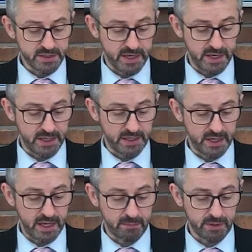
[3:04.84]
and
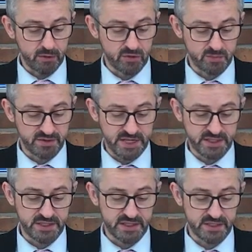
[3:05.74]
Glamco has
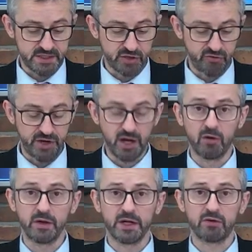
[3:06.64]
presented
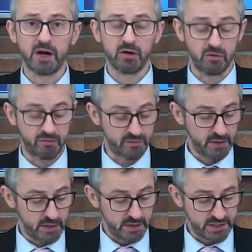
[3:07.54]
CRE in Krakow.
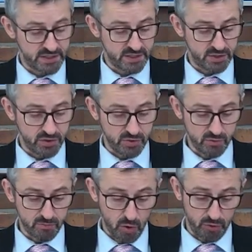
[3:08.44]
This is a new
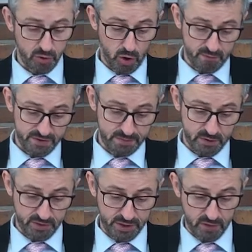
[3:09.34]
modern office
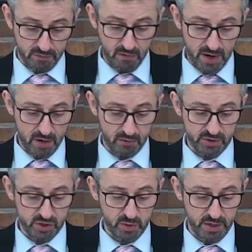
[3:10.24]
building of around
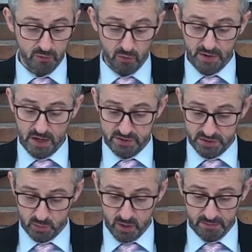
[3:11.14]
24,000
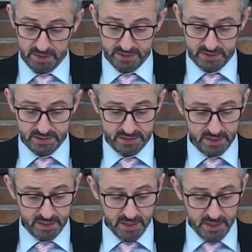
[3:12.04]
square meters,
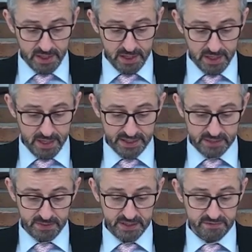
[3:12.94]
and it's
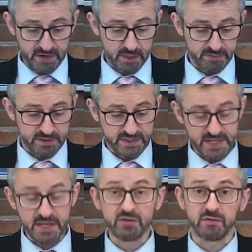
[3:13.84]
being developed in the
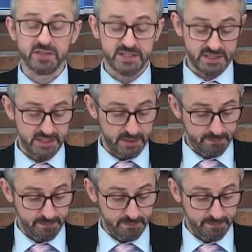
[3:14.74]
center of the city.